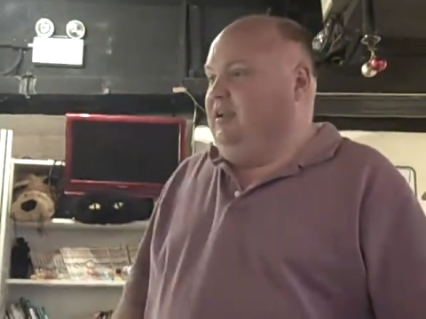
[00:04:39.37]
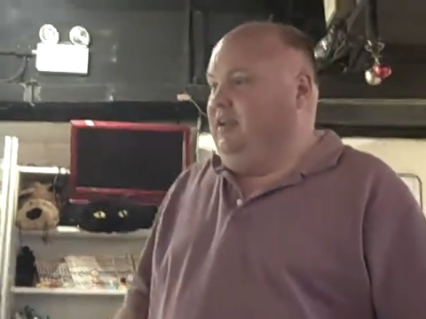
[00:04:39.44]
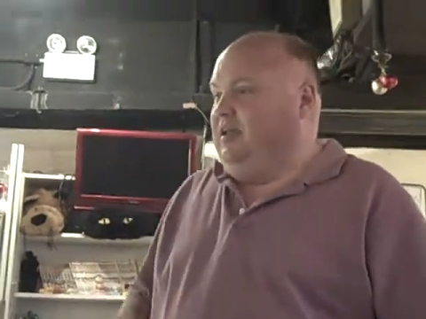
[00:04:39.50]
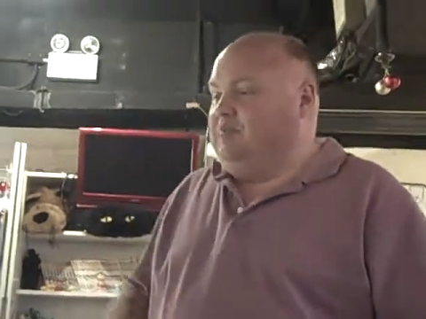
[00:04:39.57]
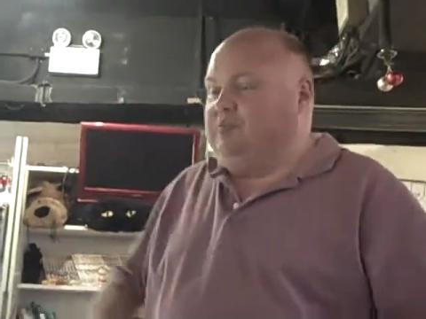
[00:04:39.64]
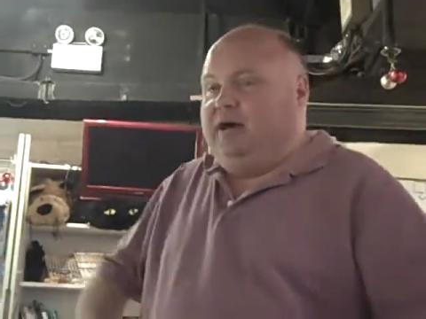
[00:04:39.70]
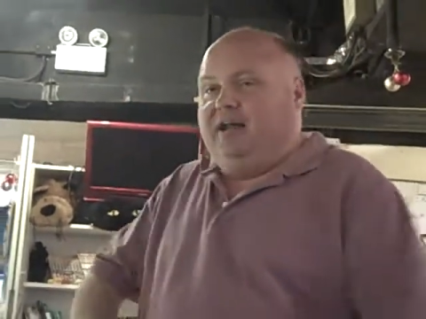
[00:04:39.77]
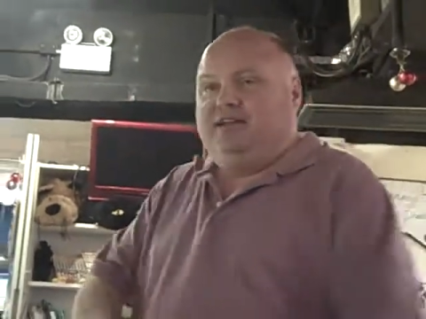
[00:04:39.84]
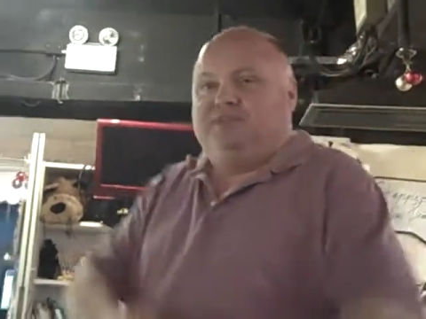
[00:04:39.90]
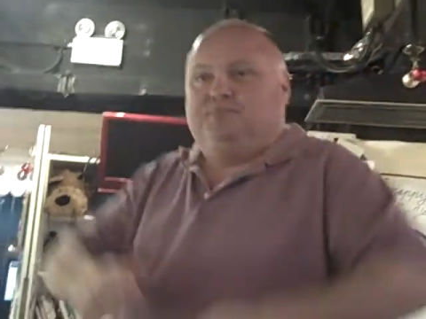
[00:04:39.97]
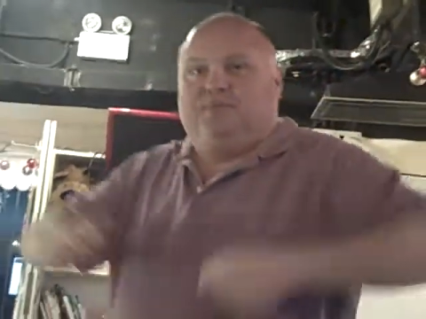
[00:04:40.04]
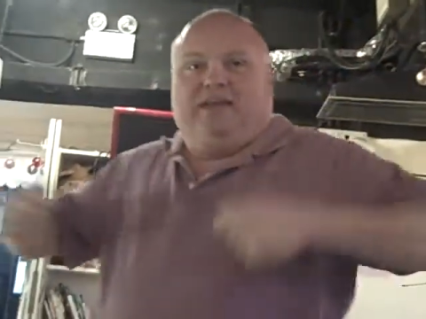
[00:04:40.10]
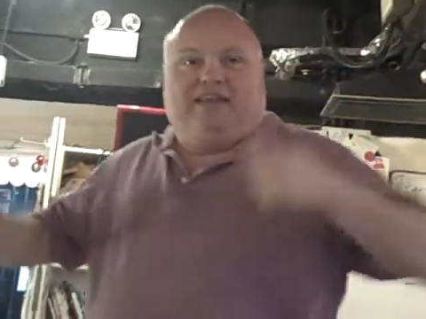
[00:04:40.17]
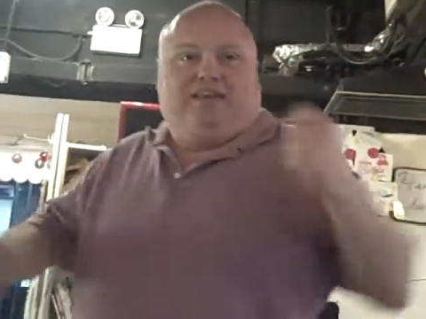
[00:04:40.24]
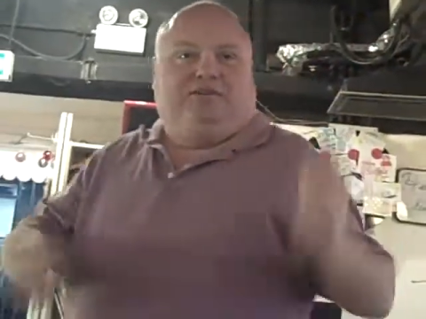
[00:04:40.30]
and bought as
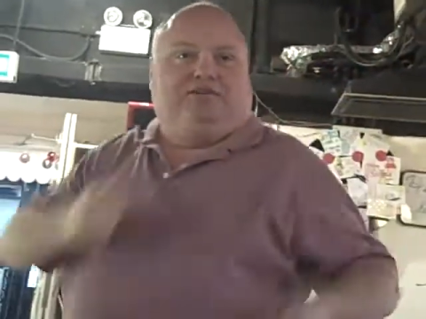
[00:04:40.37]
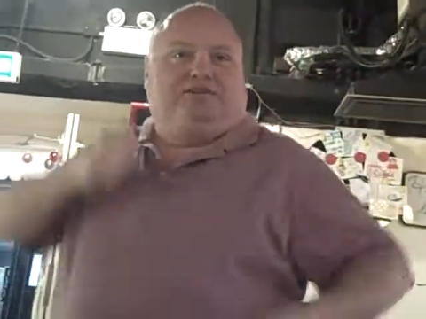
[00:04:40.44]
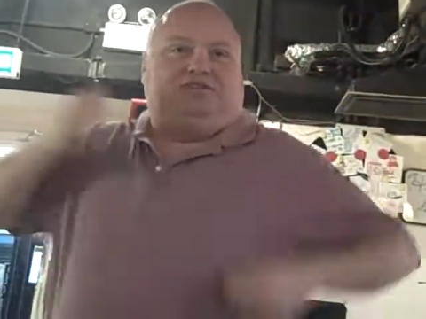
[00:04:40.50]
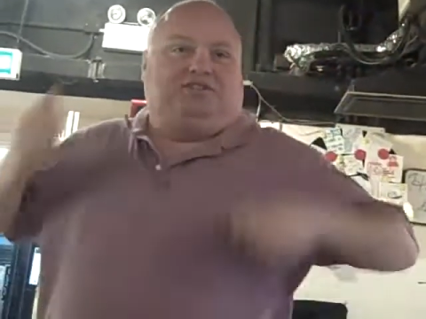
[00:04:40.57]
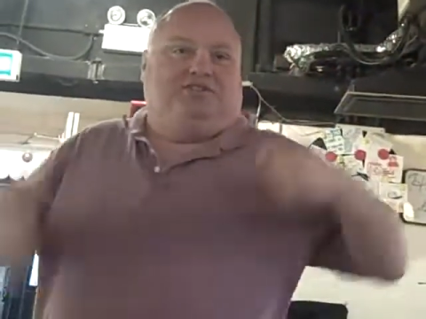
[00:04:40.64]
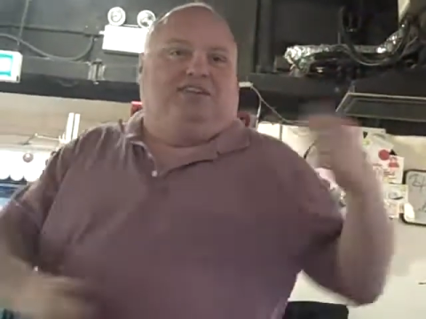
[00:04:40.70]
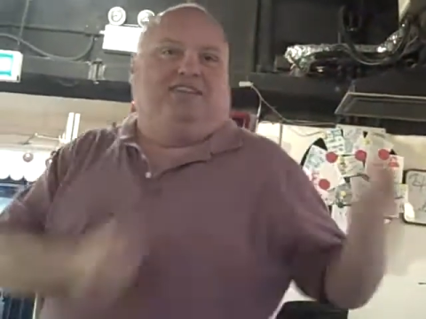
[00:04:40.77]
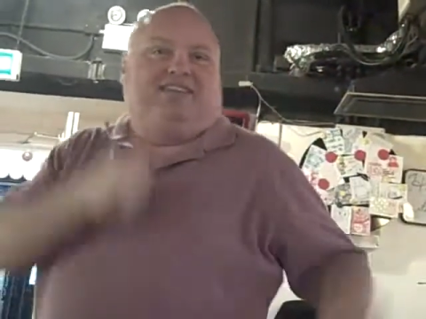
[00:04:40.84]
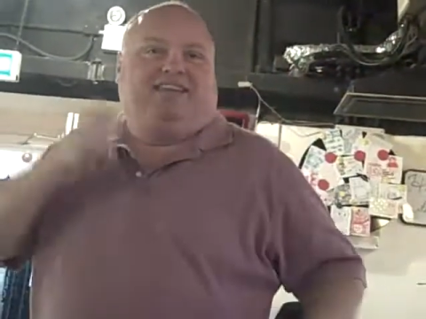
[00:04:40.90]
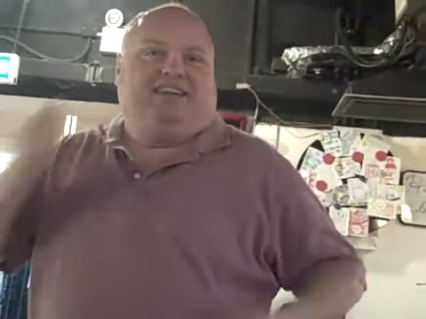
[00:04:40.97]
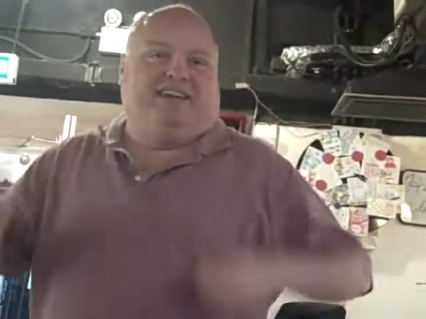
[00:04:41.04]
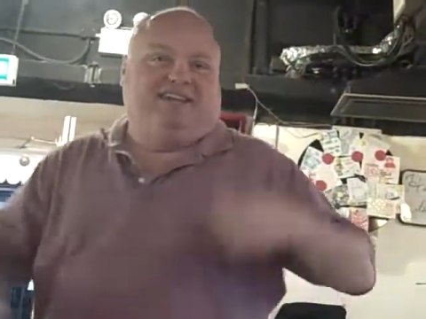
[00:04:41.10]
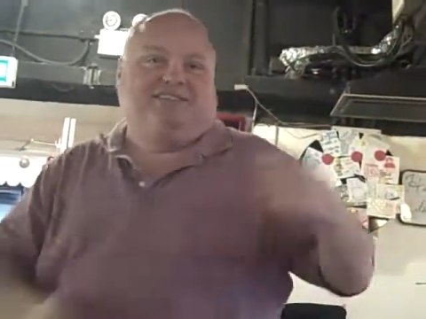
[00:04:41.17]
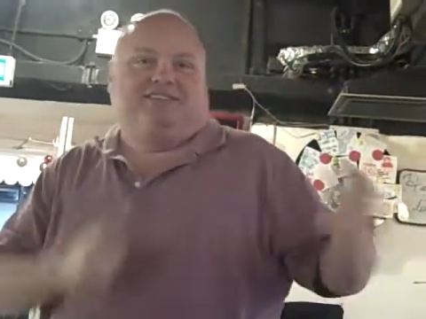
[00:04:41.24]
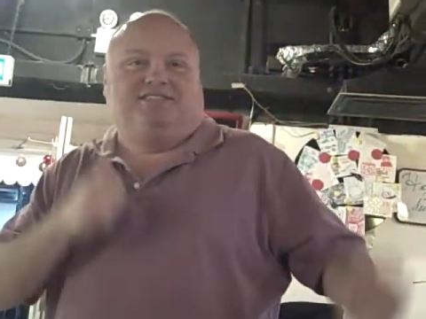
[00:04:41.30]
many Christian
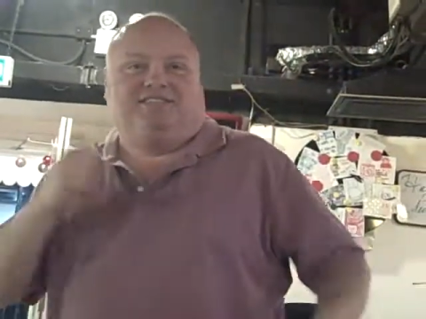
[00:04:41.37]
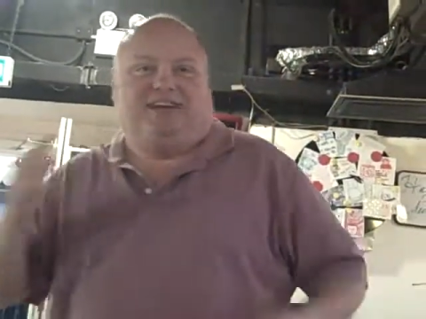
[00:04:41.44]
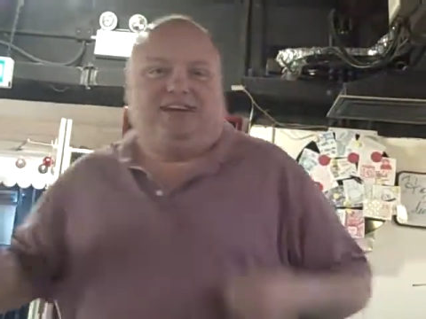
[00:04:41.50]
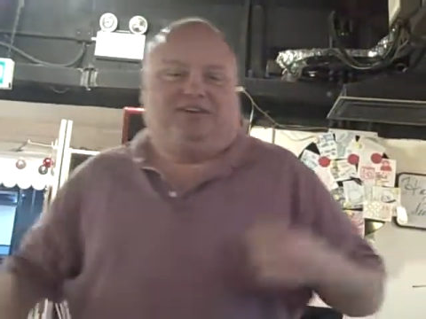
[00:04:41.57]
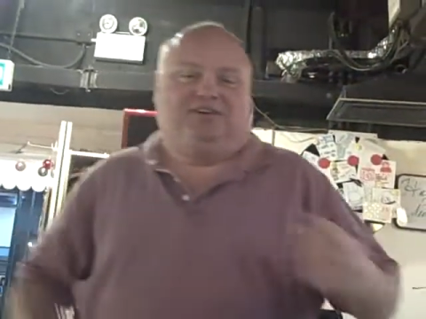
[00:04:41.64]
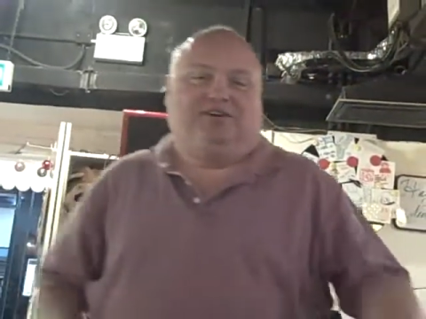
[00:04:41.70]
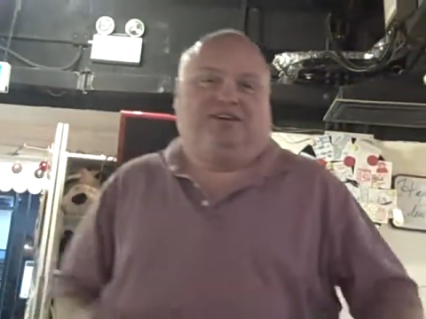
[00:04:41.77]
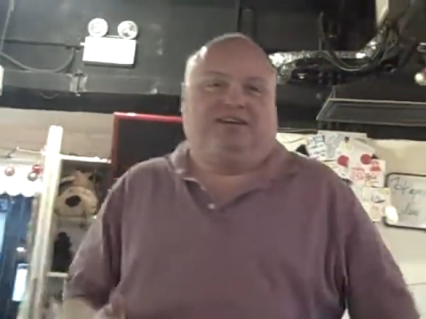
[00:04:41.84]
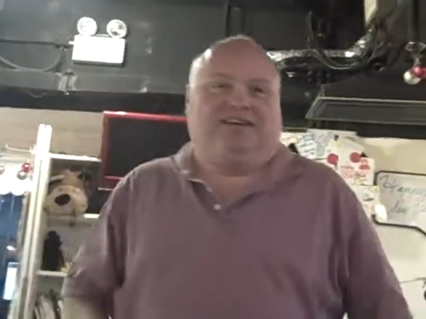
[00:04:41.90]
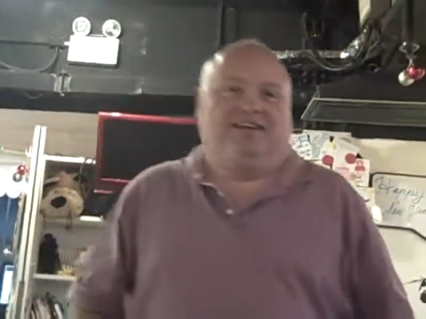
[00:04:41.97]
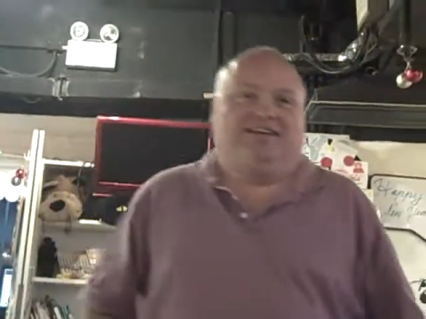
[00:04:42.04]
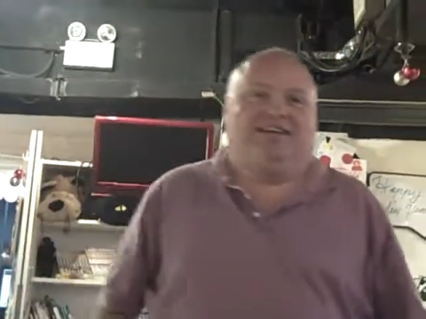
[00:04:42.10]
things as I could